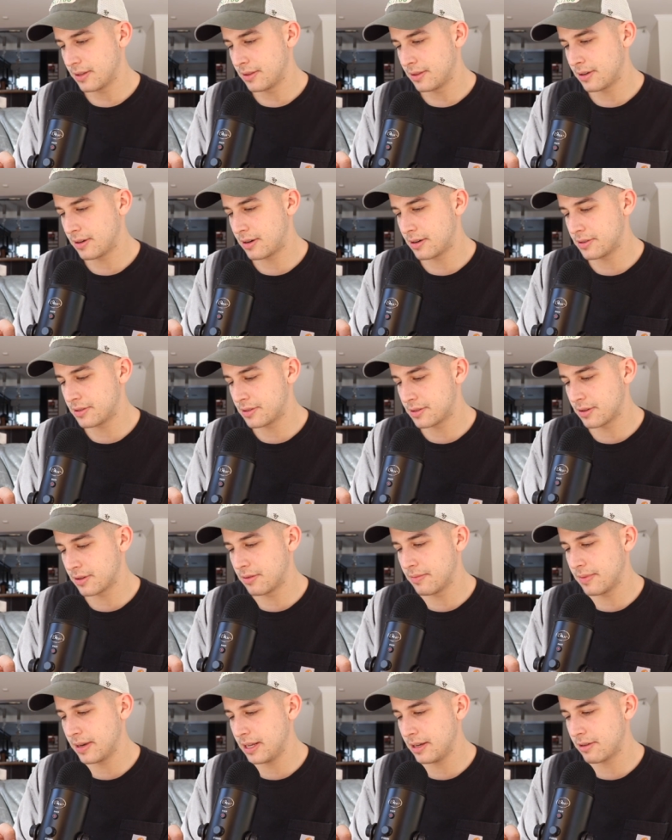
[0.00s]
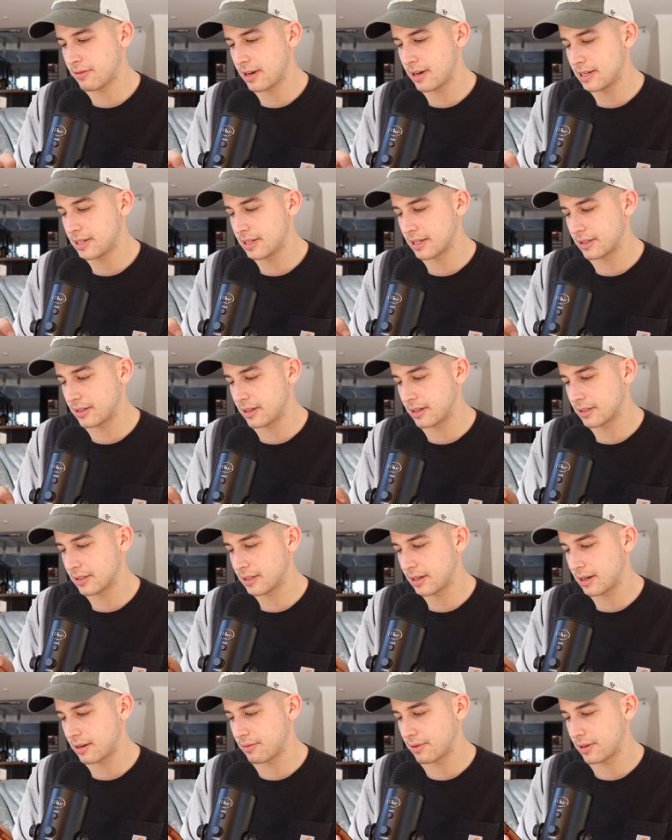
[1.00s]
There are so many great TikToks
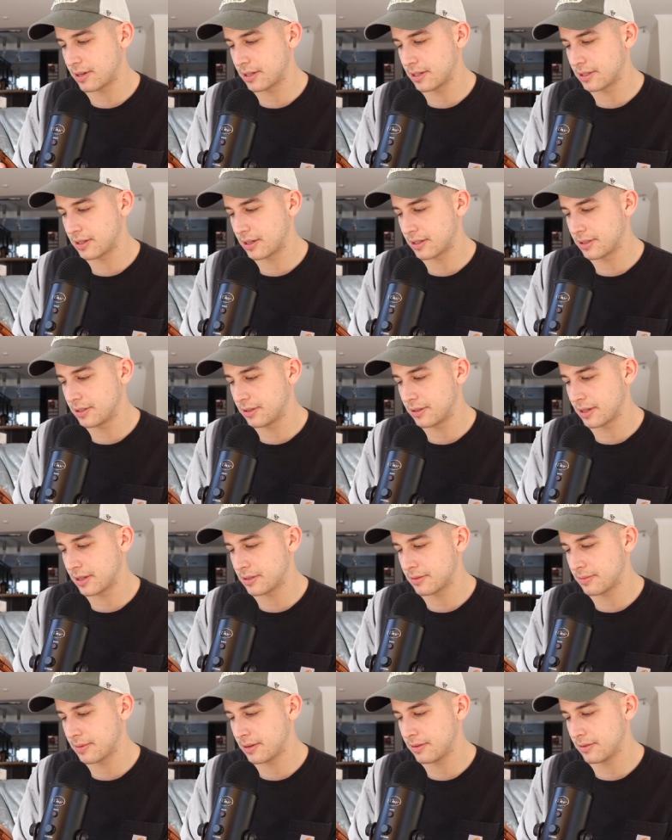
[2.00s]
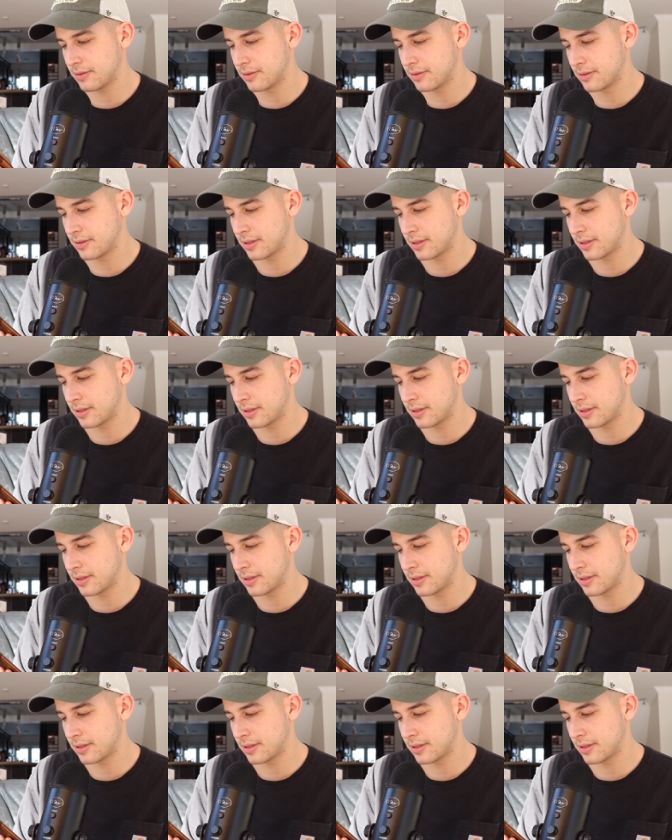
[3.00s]
that I wanted to talk to you guys about.